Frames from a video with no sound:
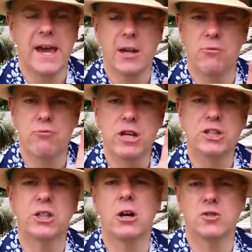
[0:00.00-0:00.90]
in a
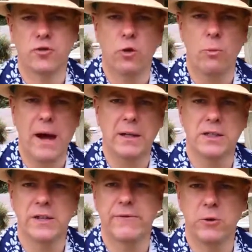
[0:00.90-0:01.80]
research format,
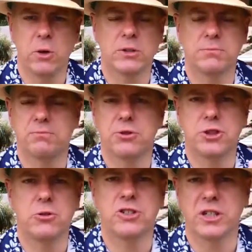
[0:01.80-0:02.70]
as if you were
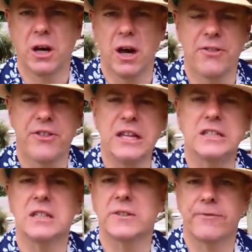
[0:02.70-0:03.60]
producing a
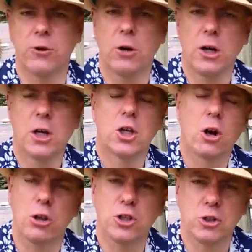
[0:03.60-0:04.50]
thesis for
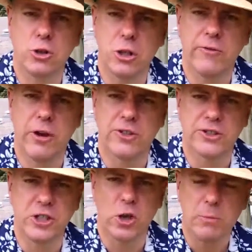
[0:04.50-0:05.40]
college or
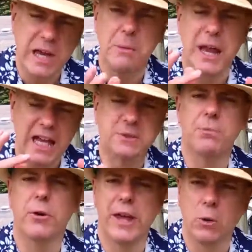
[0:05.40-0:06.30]
university. You're going to become an
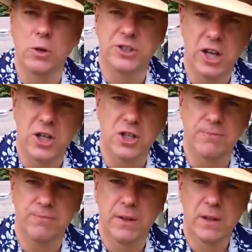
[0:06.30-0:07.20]
expert in that organisation.
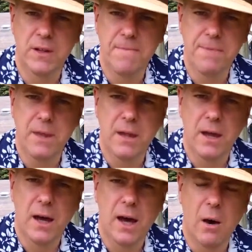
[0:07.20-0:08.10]

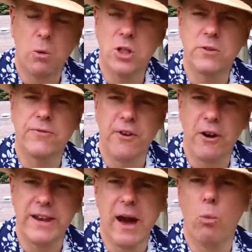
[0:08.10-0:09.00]
I want you to
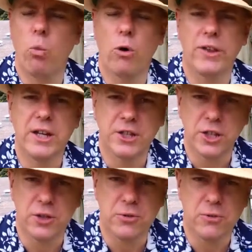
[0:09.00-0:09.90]
find out what they
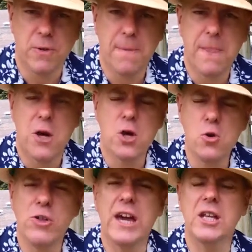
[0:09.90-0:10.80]
do,
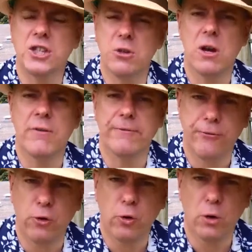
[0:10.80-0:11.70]
who they do it
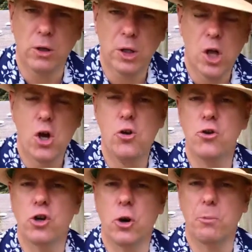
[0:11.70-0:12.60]
for, who the
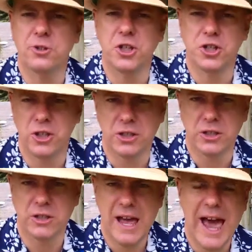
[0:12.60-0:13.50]
competition
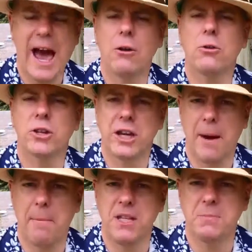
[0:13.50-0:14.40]
is, how long the
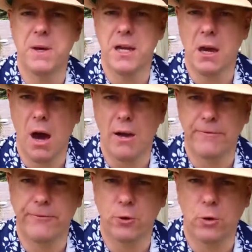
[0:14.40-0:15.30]
company's been going
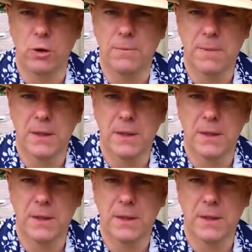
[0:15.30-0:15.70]
for.